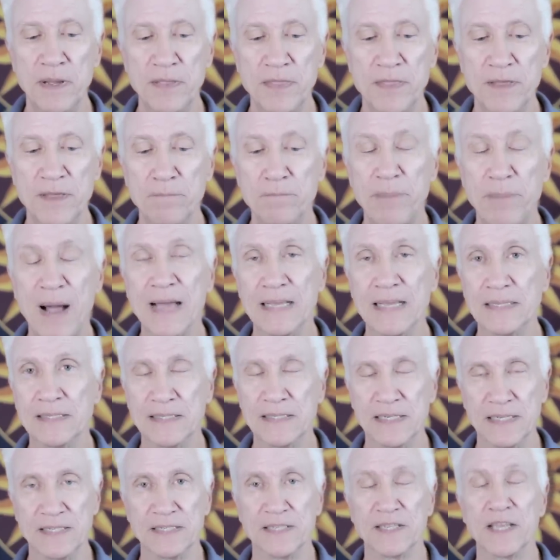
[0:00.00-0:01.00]
the
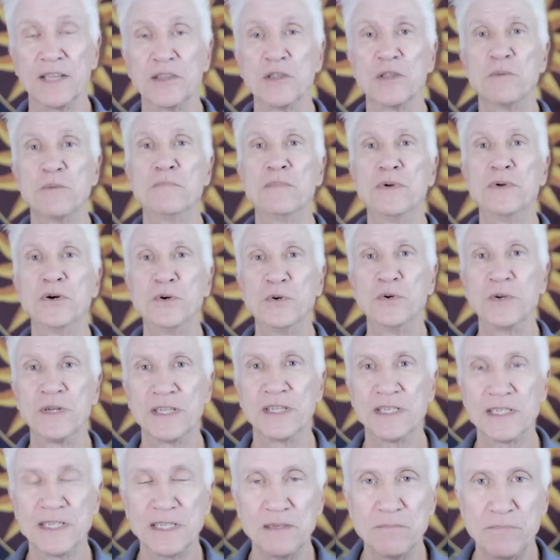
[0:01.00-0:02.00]
Pisces, and the moon
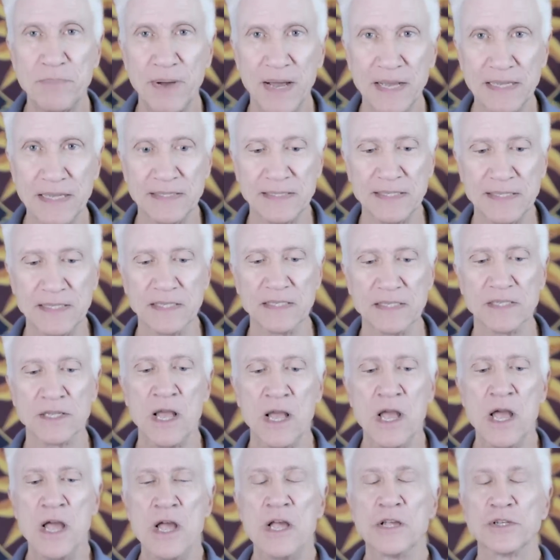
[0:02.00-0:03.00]
is in Pisces.
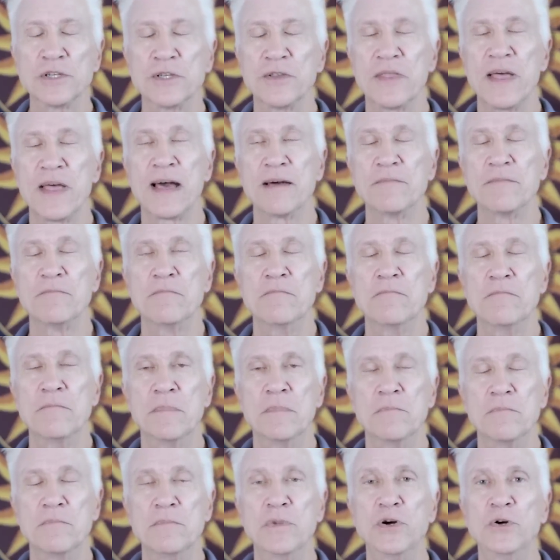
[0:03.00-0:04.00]
So that
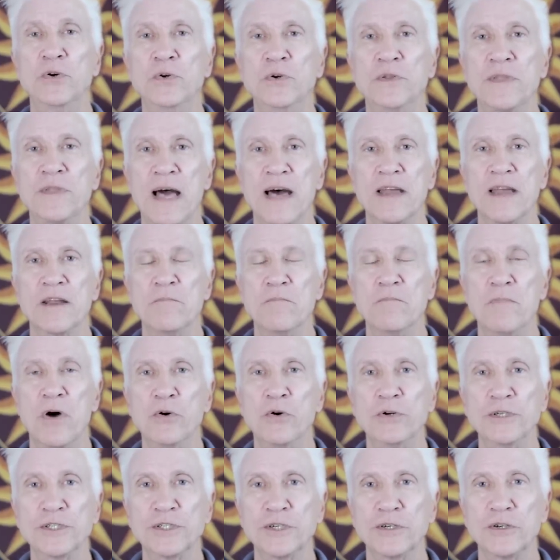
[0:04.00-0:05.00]
moon, that
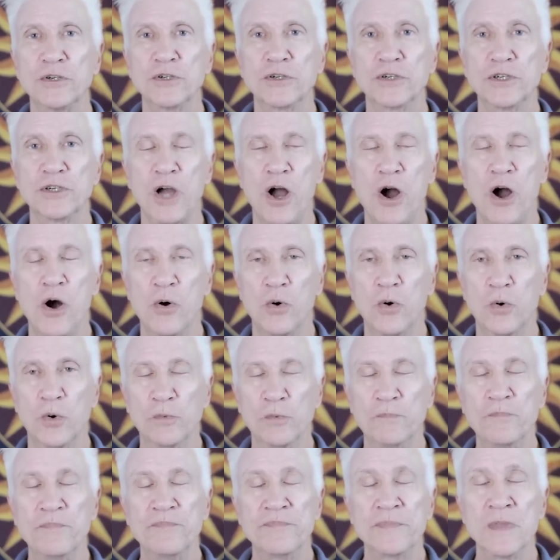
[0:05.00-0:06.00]
emotional
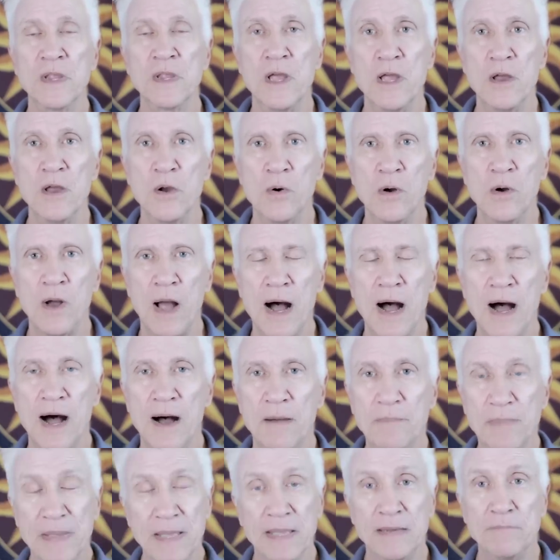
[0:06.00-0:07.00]
tone
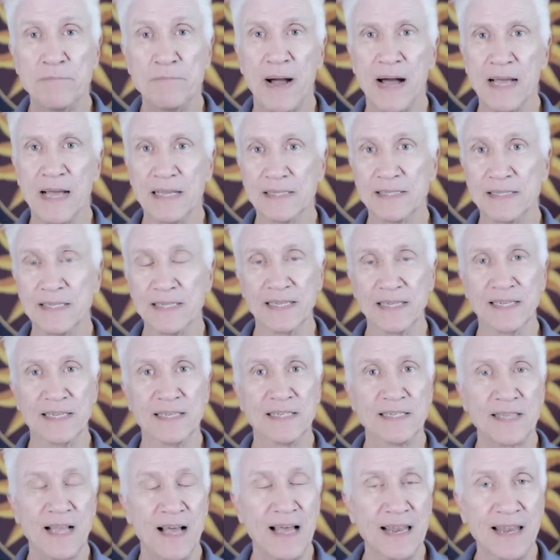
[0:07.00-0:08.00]
in
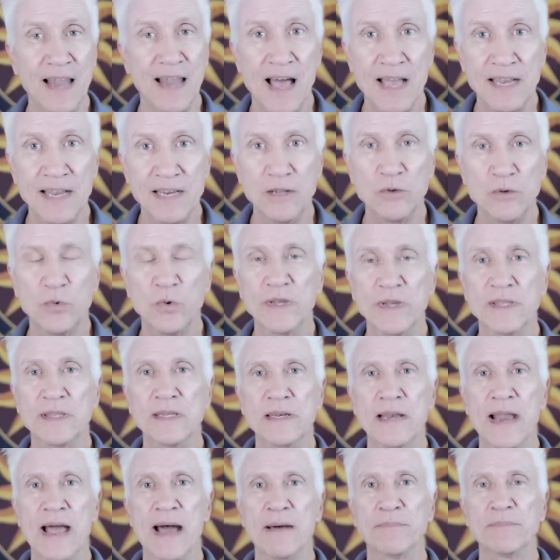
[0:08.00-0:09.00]
Pisces, aligning with
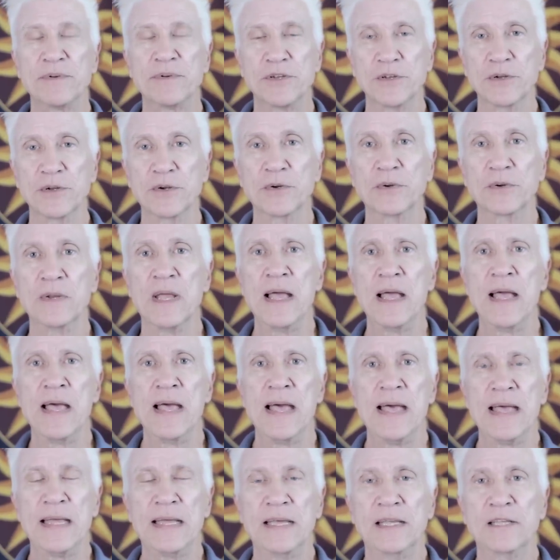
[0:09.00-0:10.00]
Neptune,
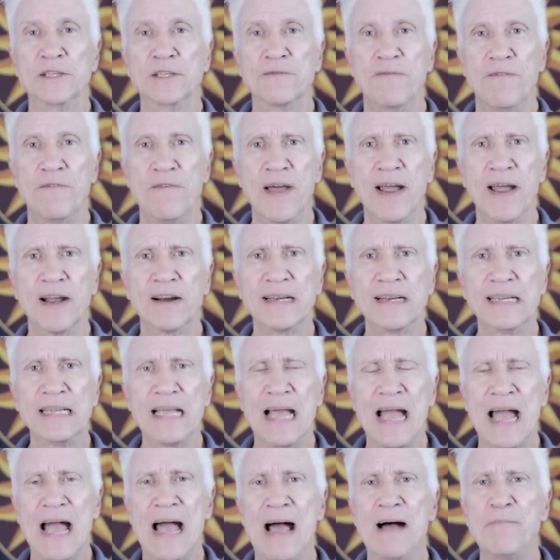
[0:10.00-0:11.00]
is
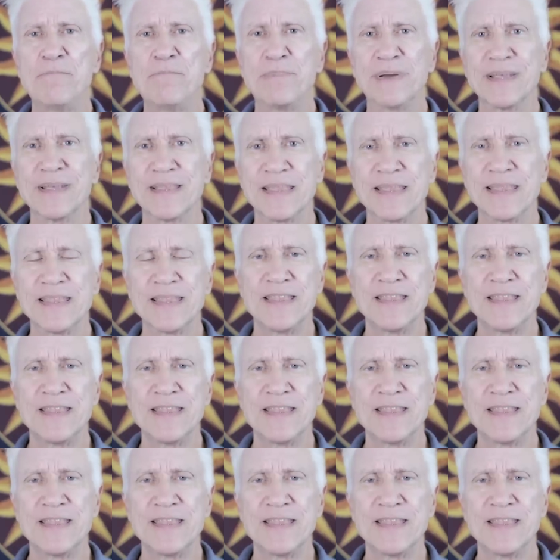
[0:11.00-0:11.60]
very empathetic,